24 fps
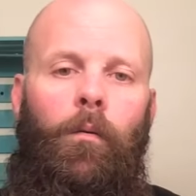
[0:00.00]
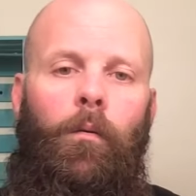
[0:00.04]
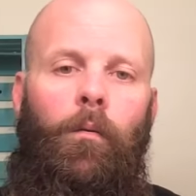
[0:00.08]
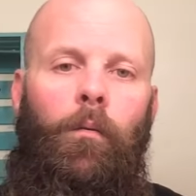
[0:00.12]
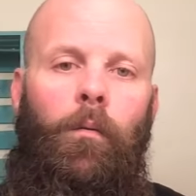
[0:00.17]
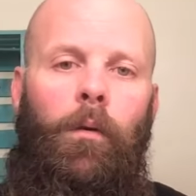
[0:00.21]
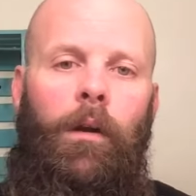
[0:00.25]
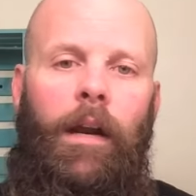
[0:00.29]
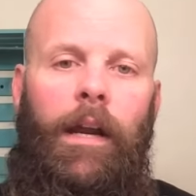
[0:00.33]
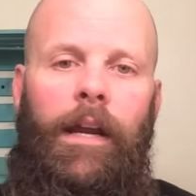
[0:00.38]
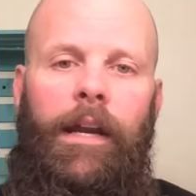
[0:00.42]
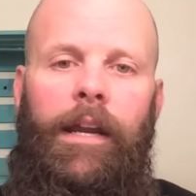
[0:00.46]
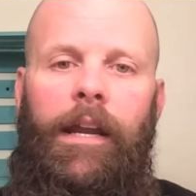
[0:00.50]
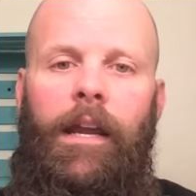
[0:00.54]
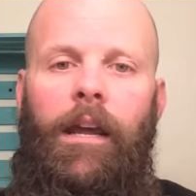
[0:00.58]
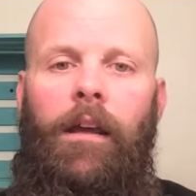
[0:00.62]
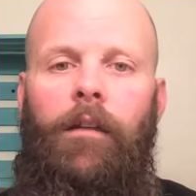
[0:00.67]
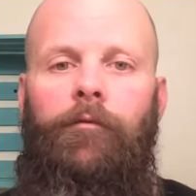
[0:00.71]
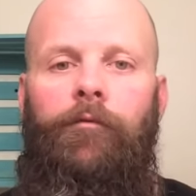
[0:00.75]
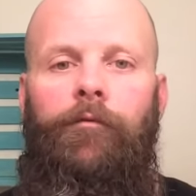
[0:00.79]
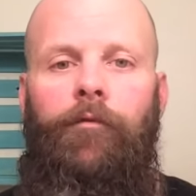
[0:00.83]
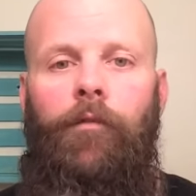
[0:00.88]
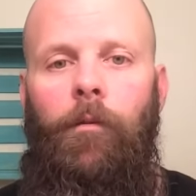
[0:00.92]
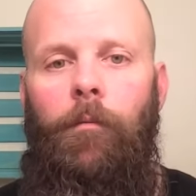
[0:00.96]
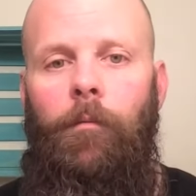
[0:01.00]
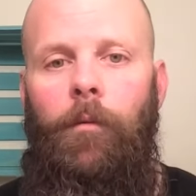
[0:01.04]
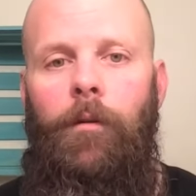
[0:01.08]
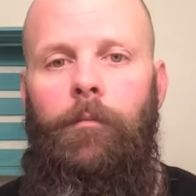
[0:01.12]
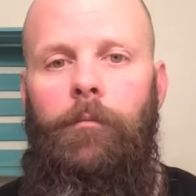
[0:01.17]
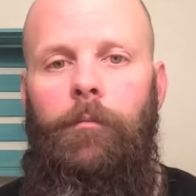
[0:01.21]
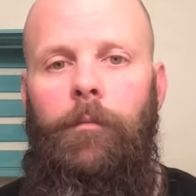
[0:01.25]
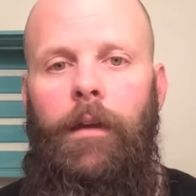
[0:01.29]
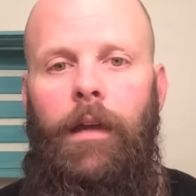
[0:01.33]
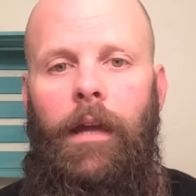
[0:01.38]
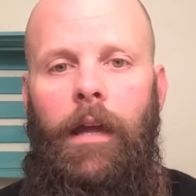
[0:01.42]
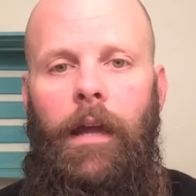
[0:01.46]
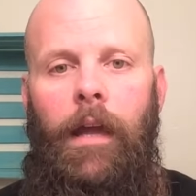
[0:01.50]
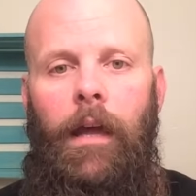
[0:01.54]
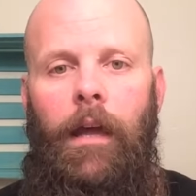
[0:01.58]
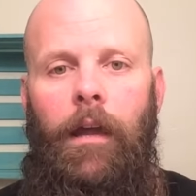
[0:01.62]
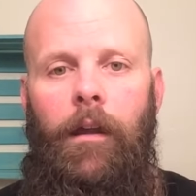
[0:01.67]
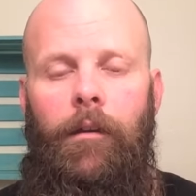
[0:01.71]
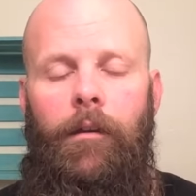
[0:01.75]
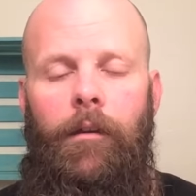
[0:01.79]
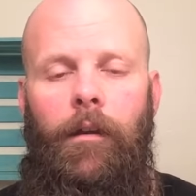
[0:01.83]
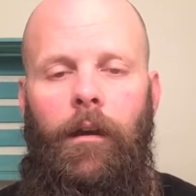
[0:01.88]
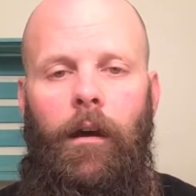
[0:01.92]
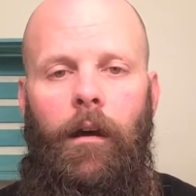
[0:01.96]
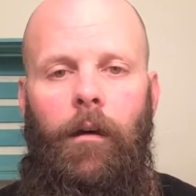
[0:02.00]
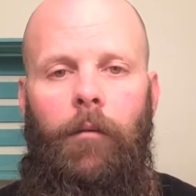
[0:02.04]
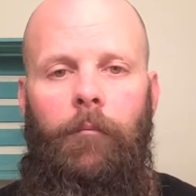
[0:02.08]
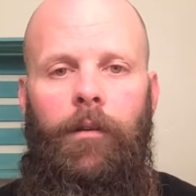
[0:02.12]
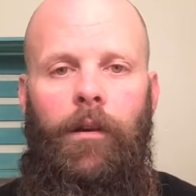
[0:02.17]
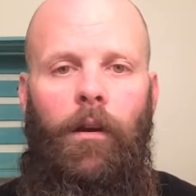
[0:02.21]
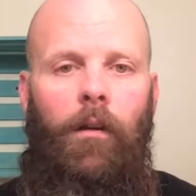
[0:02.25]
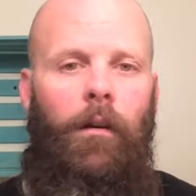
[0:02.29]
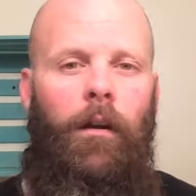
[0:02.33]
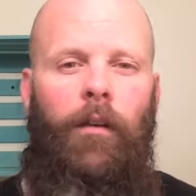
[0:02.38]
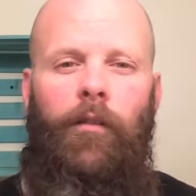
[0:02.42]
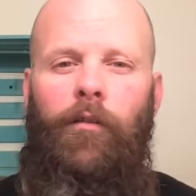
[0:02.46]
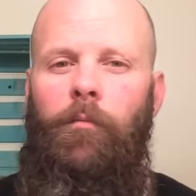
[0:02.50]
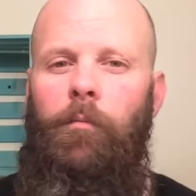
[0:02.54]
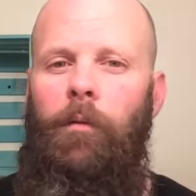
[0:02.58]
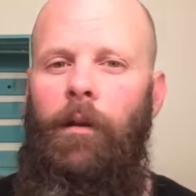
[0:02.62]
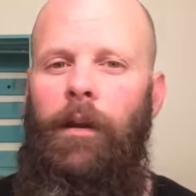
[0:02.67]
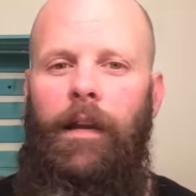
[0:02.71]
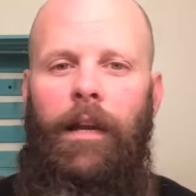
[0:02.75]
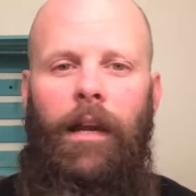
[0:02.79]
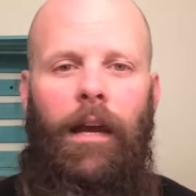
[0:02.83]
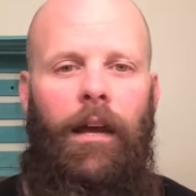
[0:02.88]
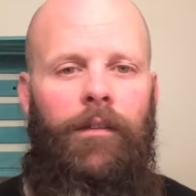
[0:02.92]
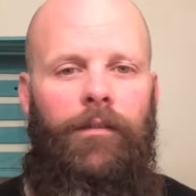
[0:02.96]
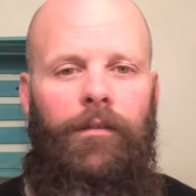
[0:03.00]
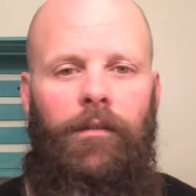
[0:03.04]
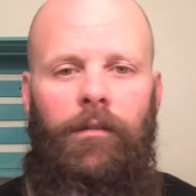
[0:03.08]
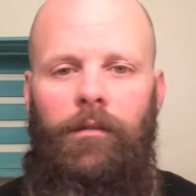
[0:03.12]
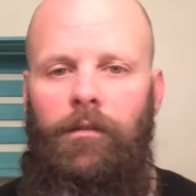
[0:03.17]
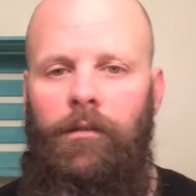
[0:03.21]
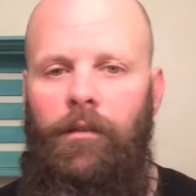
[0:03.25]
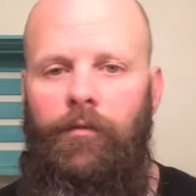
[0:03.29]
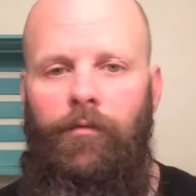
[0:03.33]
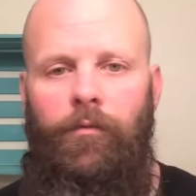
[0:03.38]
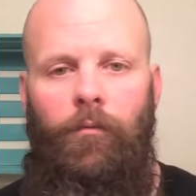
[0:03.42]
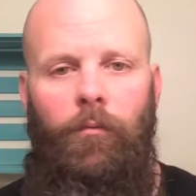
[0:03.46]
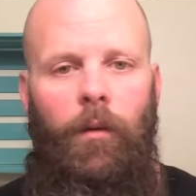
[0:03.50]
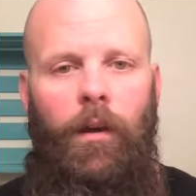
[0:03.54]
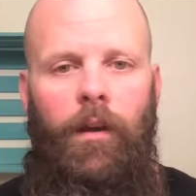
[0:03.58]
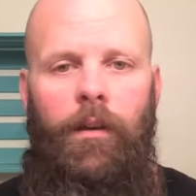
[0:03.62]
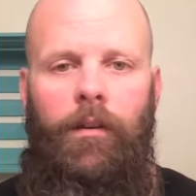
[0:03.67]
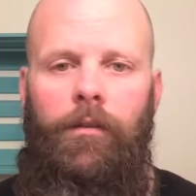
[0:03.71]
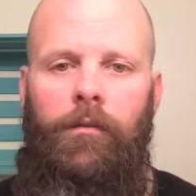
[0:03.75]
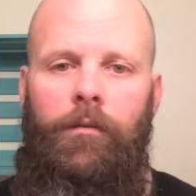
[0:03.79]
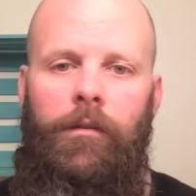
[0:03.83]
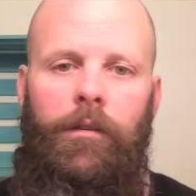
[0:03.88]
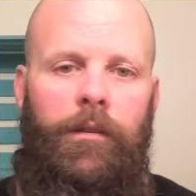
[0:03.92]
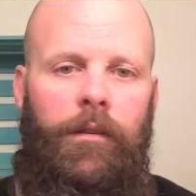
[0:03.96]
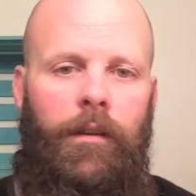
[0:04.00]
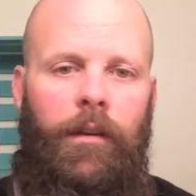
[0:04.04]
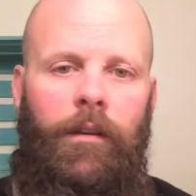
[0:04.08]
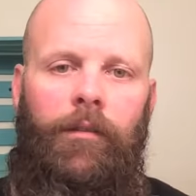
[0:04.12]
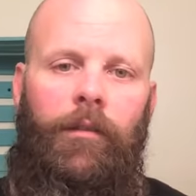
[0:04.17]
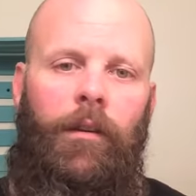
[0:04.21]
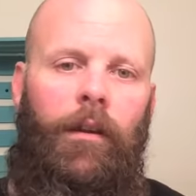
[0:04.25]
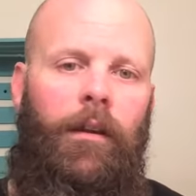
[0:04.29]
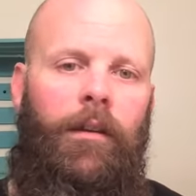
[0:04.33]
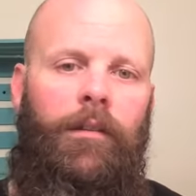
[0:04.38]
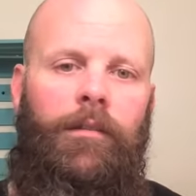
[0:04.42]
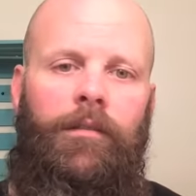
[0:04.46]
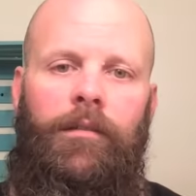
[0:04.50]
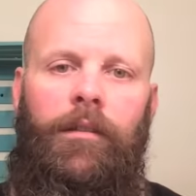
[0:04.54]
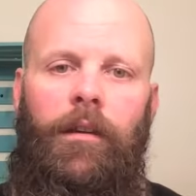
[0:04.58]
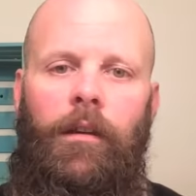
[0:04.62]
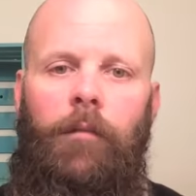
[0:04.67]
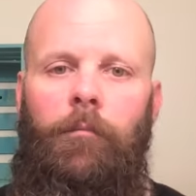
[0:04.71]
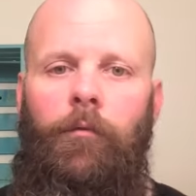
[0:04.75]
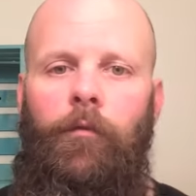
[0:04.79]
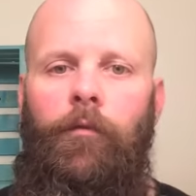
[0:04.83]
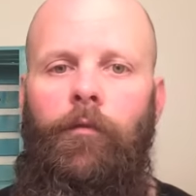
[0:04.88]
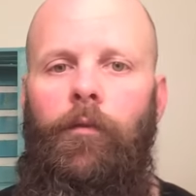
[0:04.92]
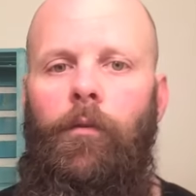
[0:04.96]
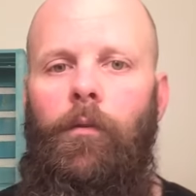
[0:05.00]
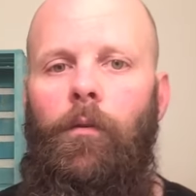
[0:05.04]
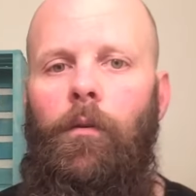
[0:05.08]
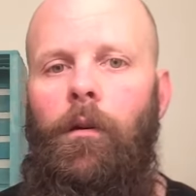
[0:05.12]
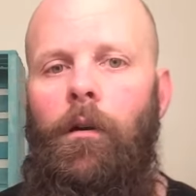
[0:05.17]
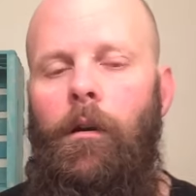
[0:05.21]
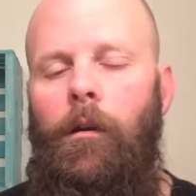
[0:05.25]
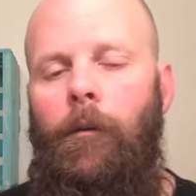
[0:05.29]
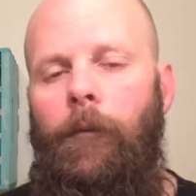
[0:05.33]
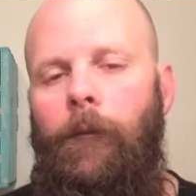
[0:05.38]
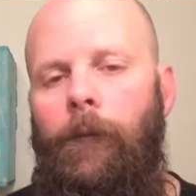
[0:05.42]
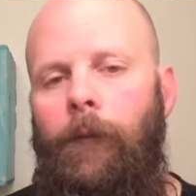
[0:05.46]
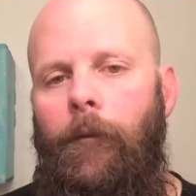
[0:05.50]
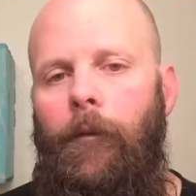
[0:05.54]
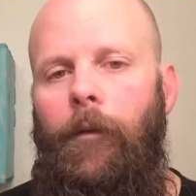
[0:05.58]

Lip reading: what I can from them, and everybody has a little different way of doing things, like I said before.